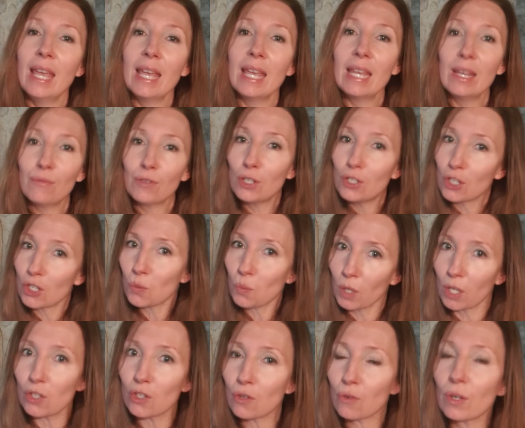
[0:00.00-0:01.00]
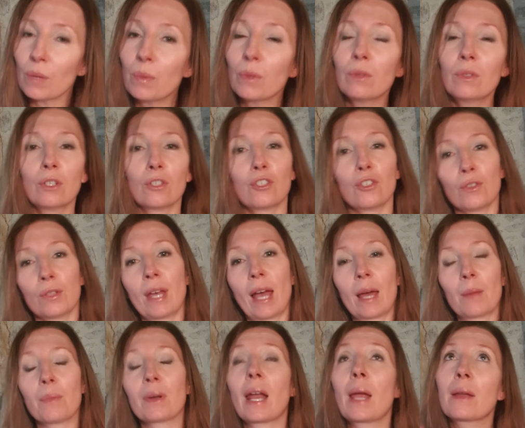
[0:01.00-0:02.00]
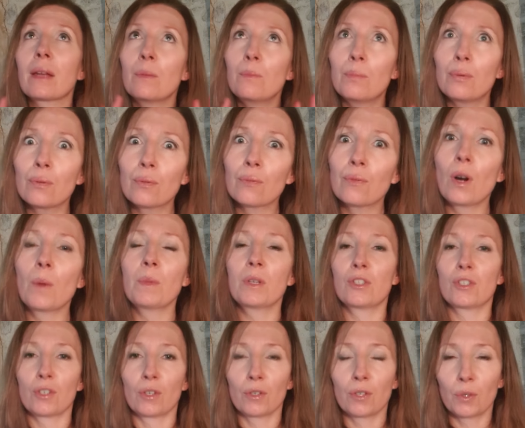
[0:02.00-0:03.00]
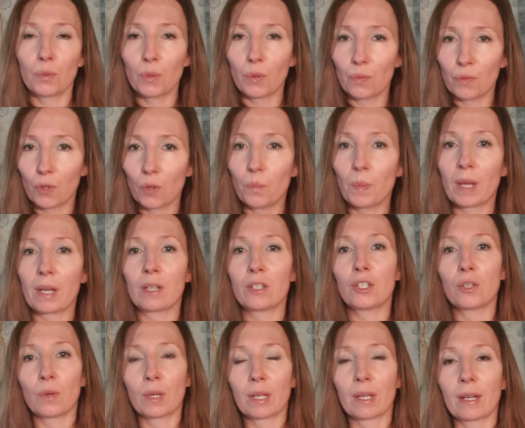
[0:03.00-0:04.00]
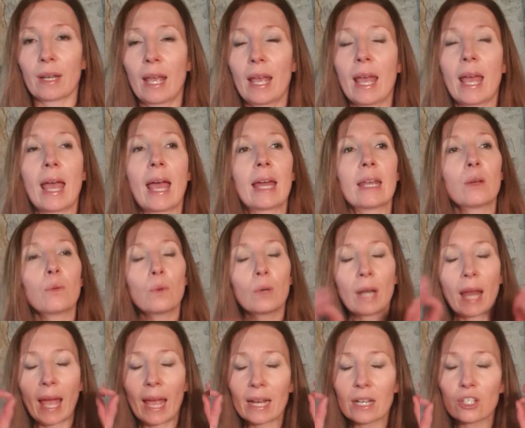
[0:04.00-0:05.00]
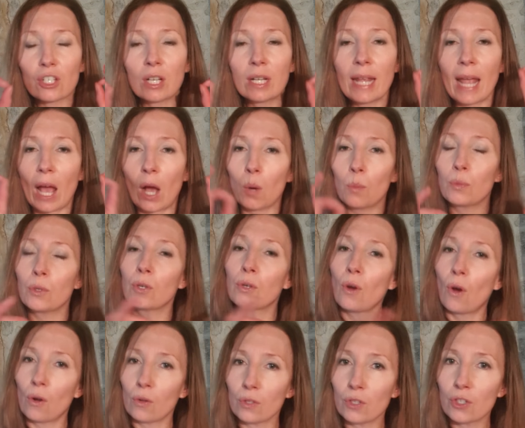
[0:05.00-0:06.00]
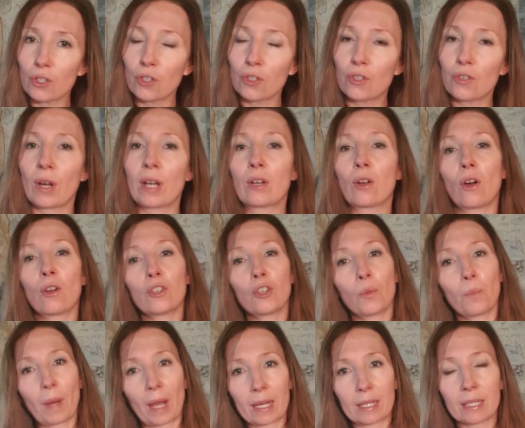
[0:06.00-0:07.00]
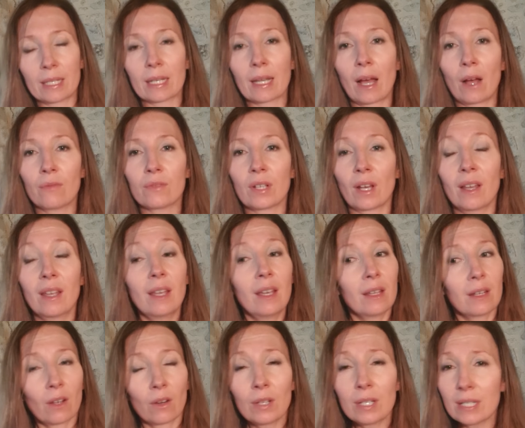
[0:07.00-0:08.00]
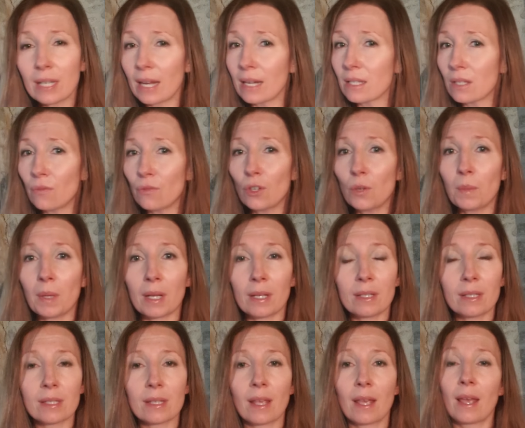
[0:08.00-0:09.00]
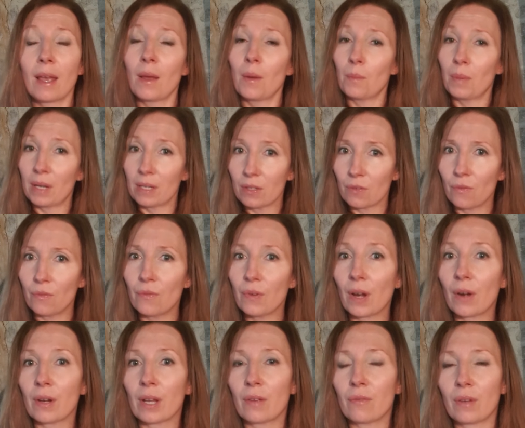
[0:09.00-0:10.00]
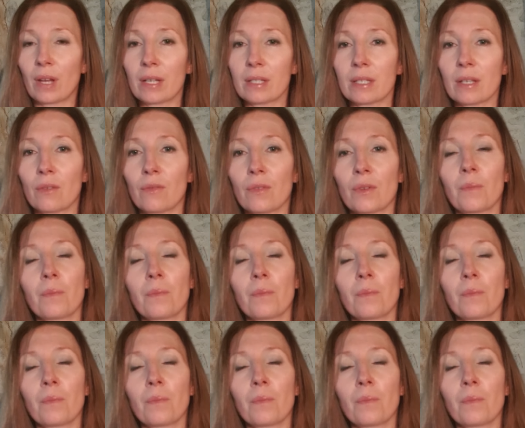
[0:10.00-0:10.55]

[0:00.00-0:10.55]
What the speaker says: If you just want to scribble, do that. But I can promise you, you will feel better doing it. And it will actually help you concentrate on your painting after. It only takes a few minutes, but it's very effective.